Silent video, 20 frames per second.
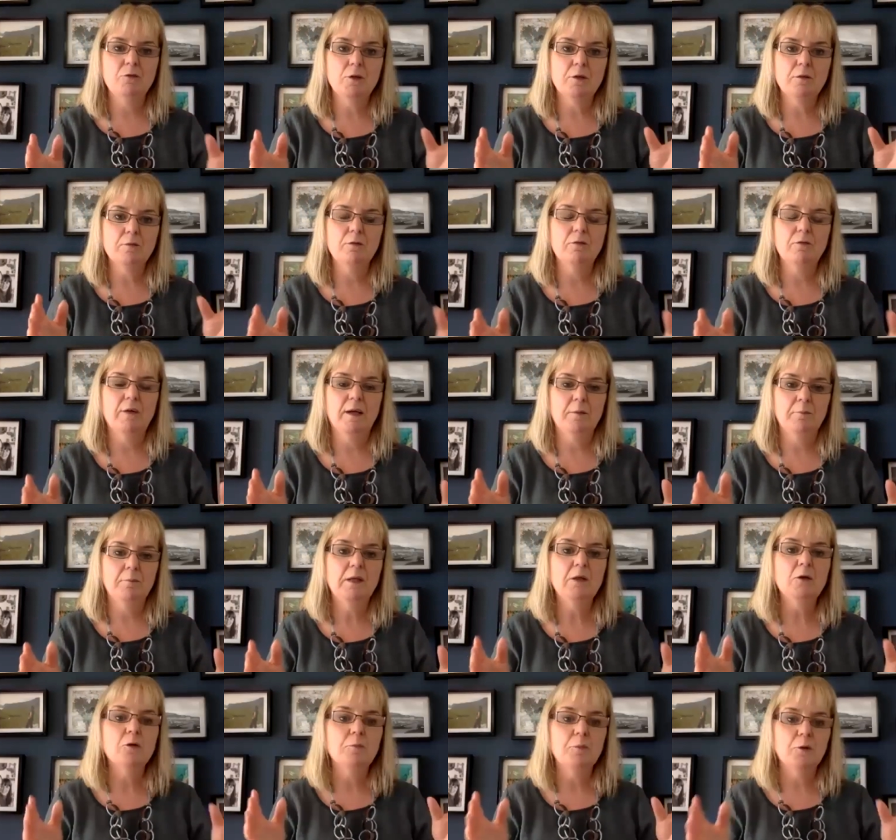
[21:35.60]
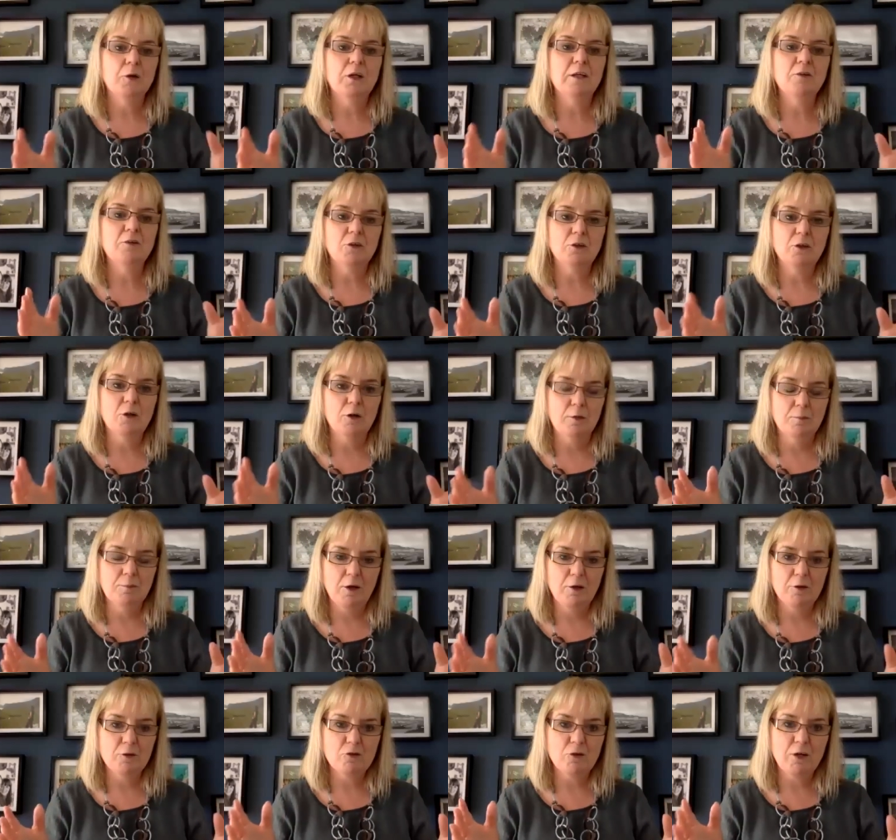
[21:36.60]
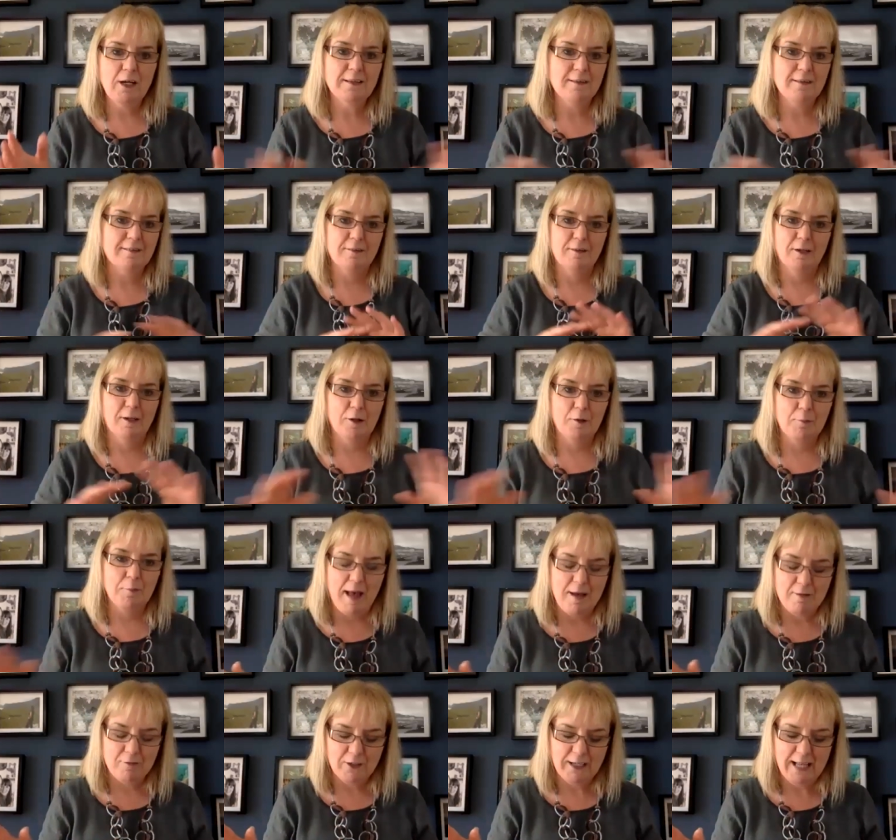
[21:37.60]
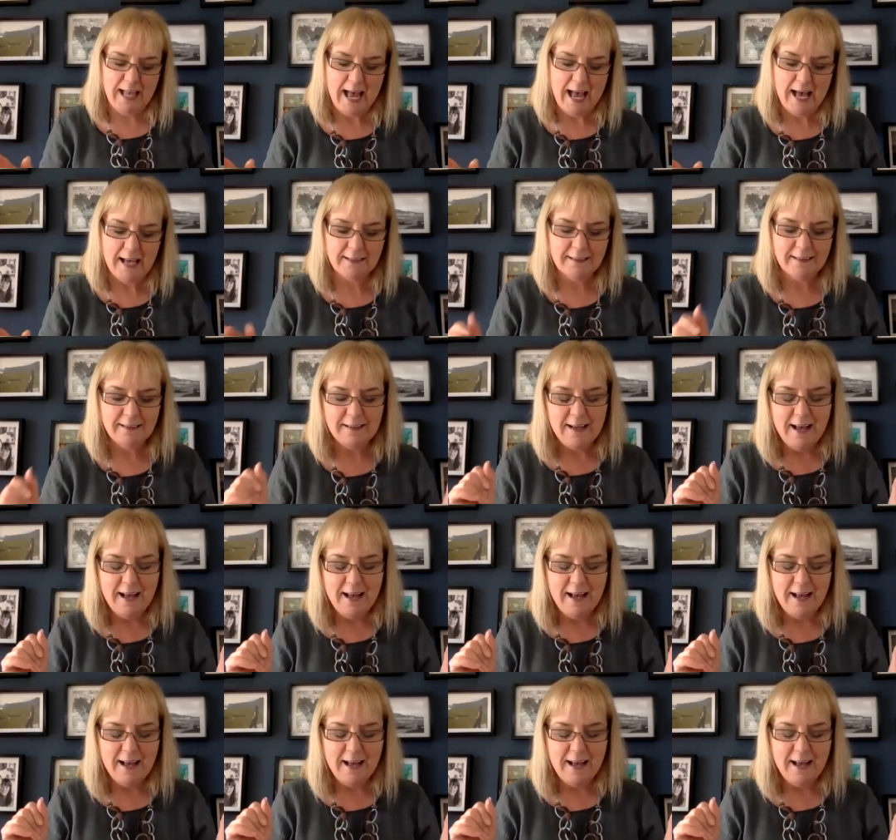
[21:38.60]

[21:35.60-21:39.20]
you can find me your Booking.com contract, because none of them ever can.